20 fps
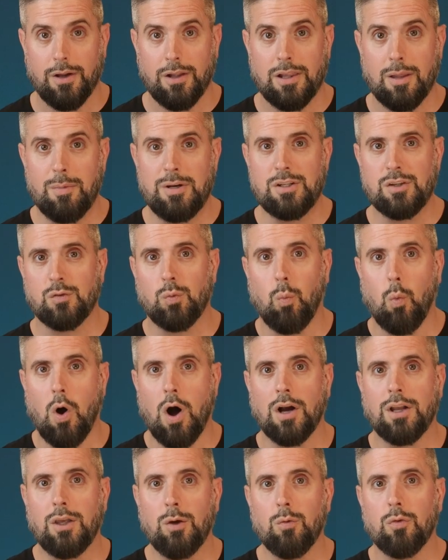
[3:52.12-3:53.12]
Let me just
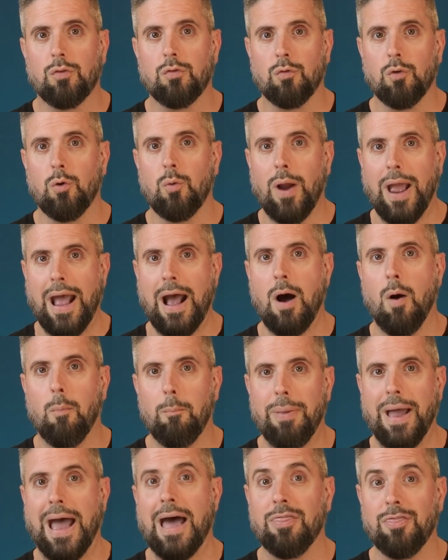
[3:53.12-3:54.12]
walk you through how
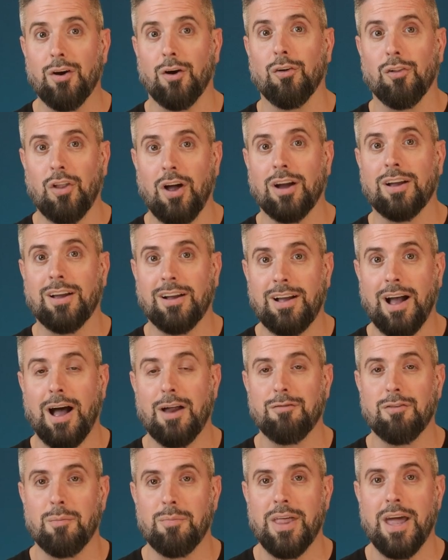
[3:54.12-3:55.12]
bad their luck
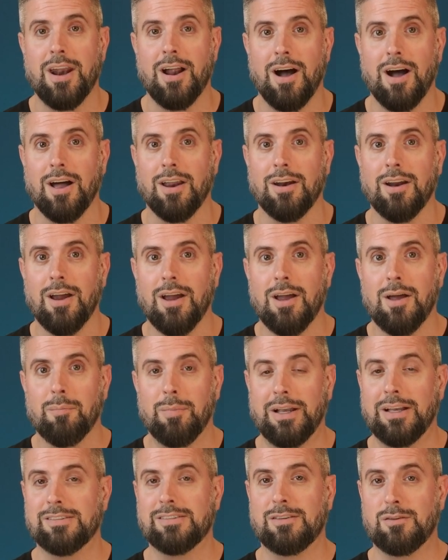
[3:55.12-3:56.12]
got from then on,
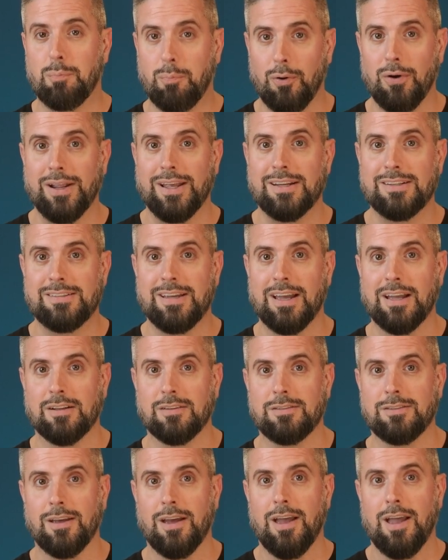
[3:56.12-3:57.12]
because it's pretty
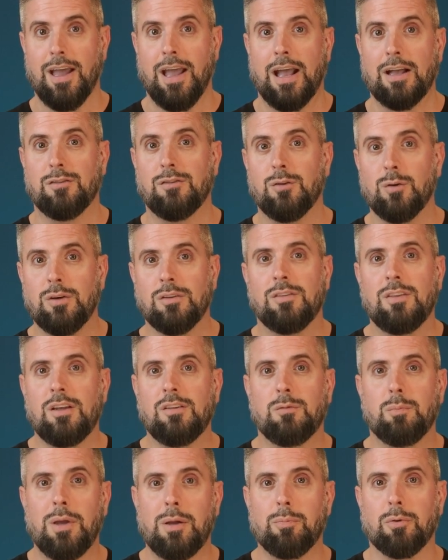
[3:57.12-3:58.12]
intense. As soon as
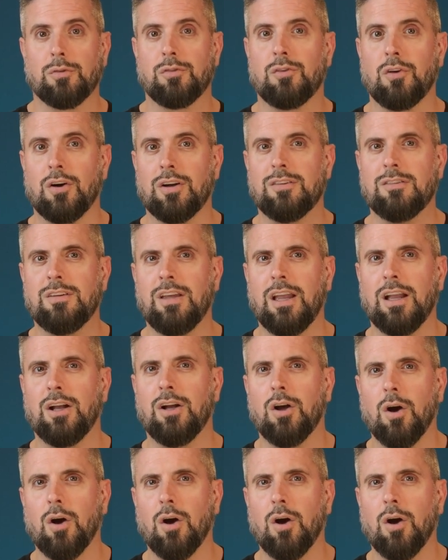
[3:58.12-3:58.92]
these people started seeing